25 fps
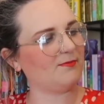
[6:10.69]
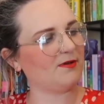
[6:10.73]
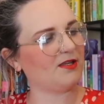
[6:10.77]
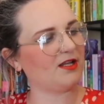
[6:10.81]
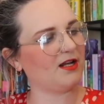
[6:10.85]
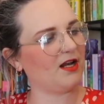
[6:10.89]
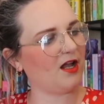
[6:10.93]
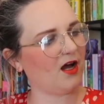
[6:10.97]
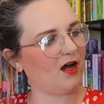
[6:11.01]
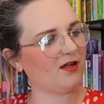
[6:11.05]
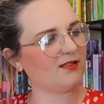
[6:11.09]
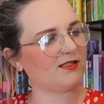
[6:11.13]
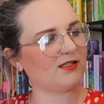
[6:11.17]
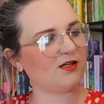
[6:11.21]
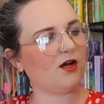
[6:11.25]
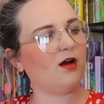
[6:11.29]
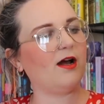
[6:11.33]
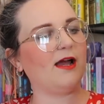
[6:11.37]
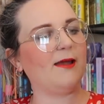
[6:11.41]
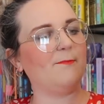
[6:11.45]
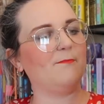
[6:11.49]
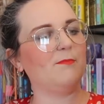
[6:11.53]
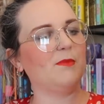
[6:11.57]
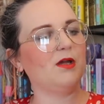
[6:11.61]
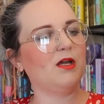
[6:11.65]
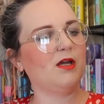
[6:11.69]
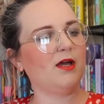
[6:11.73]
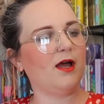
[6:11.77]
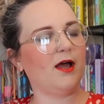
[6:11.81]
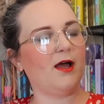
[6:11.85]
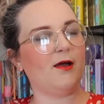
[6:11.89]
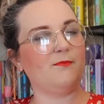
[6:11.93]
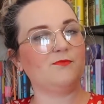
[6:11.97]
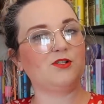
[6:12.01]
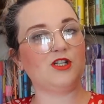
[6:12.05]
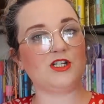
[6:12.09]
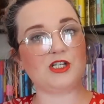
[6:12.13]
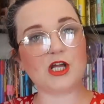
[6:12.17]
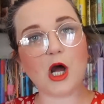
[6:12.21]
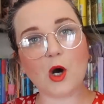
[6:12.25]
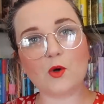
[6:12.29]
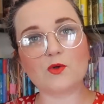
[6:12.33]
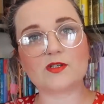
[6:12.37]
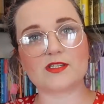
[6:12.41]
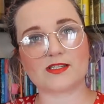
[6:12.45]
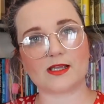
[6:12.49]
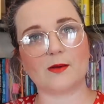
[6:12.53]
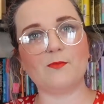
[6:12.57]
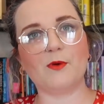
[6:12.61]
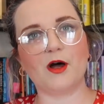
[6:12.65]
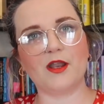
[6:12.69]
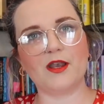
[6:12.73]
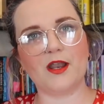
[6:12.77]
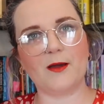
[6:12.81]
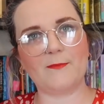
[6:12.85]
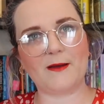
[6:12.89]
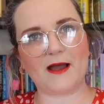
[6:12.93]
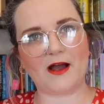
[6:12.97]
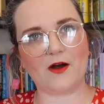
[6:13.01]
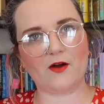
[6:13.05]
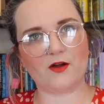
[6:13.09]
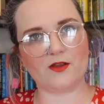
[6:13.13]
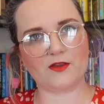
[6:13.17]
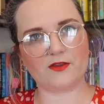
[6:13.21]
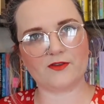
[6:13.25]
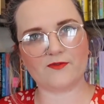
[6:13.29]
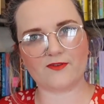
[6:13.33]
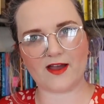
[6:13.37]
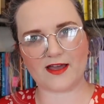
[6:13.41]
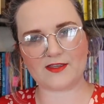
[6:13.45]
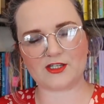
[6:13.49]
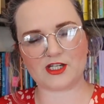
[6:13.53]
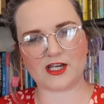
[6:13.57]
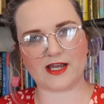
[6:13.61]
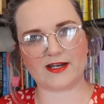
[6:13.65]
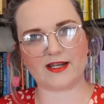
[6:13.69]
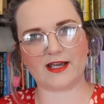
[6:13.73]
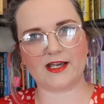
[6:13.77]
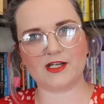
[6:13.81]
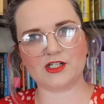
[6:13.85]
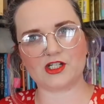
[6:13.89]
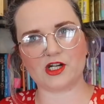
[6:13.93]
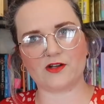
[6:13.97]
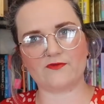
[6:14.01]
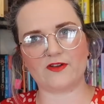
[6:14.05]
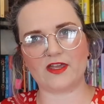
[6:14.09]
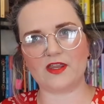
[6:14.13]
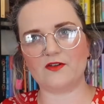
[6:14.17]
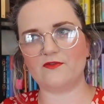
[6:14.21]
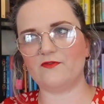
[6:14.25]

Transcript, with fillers: but the last time um, she told someone about the fact she had H I V,